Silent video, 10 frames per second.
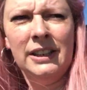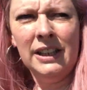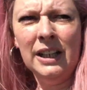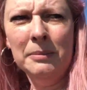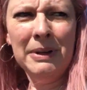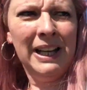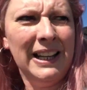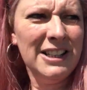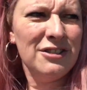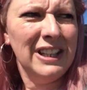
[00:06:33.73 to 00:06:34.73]
um,
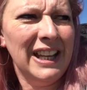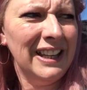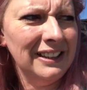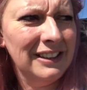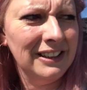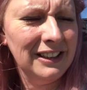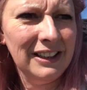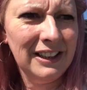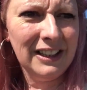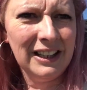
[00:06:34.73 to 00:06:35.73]
and it's, yeah,
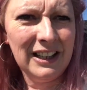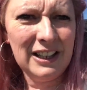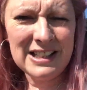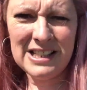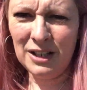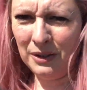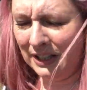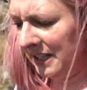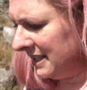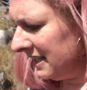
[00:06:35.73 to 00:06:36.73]
it looks like quite
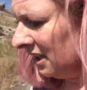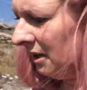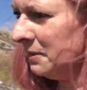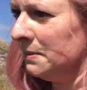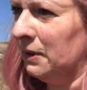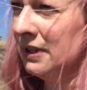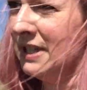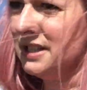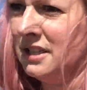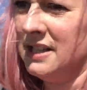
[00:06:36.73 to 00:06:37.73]
an easy climb, to be
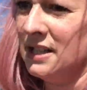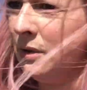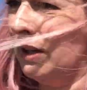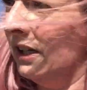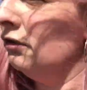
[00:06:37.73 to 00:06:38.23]
honest, because it's quite a